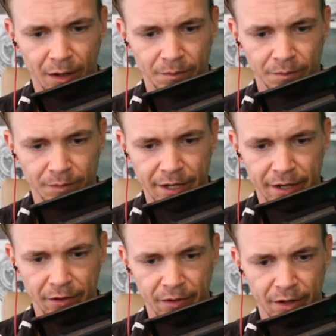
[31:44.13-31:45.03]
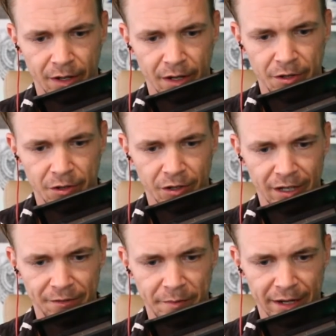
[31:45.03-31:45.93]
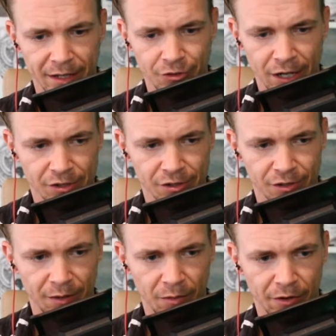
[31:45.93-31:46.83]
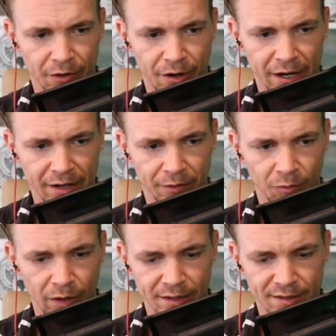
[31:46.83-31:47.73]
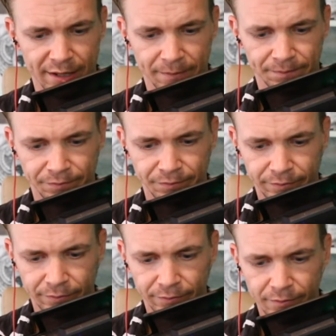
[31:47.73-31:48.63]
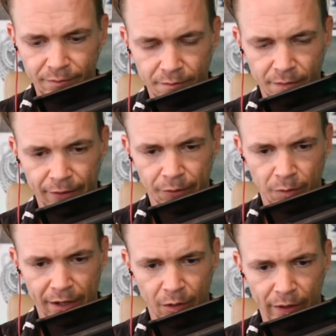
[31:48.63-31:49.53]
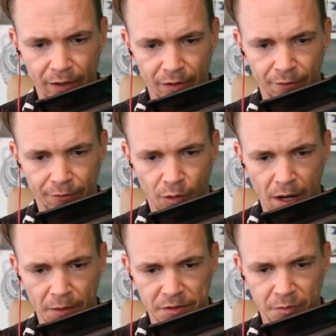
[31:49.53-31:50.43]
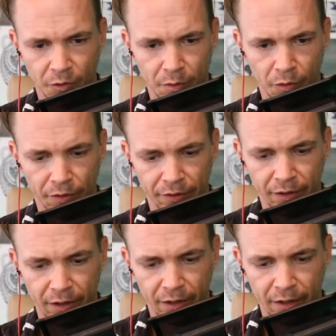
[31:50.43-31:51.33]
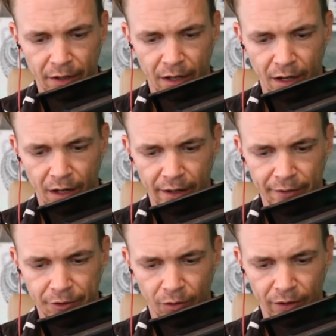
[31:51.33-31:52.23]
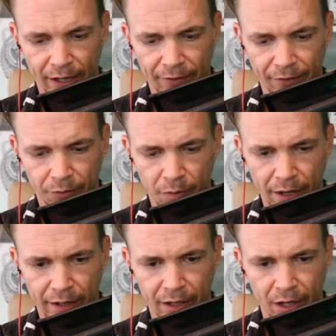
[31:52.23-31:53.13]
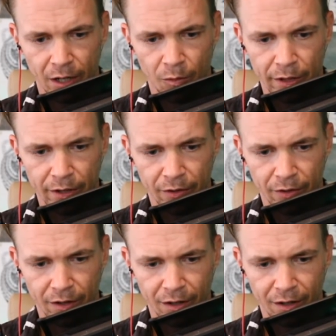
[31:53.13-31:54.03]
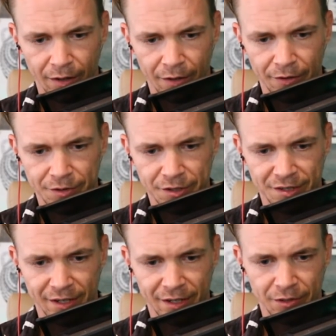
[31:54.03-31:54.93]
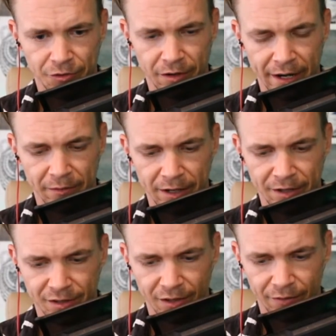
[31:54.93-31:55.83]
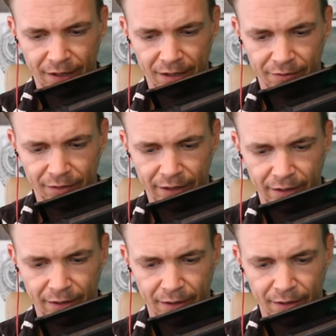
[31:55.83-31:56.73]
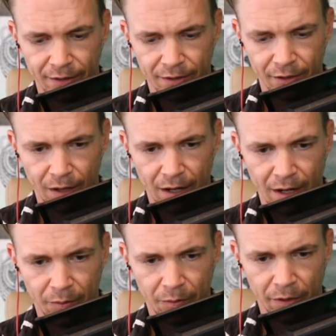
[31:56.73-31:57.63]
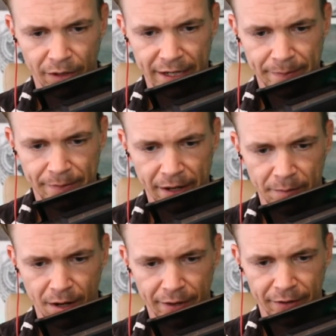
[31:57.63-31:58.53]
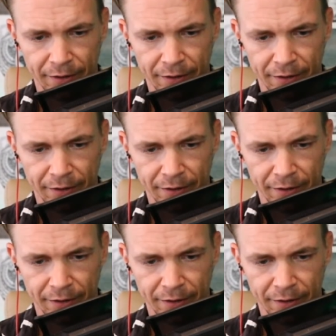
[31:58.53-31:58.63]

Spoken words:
Here you could even make conjecture that we're not even witnessing, and this is why going out to the 4 hours is more important. If you look at it this way, we are just in a new trading range still effectively. So I would want to keep that in mind,